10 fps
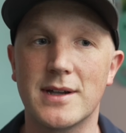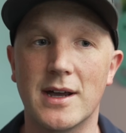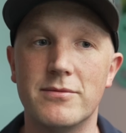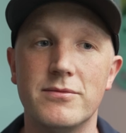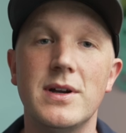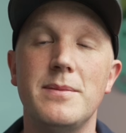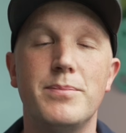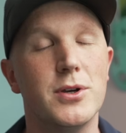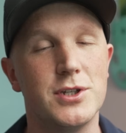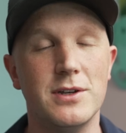to kind of really
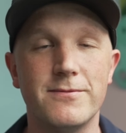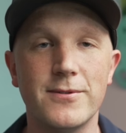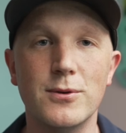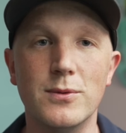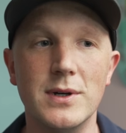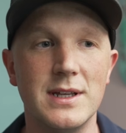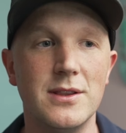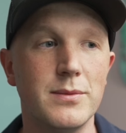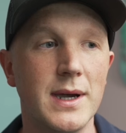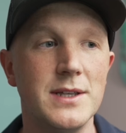push it forward in
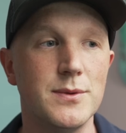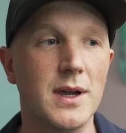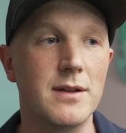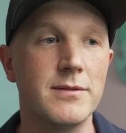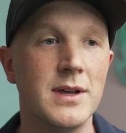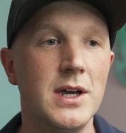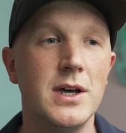the ways we kind of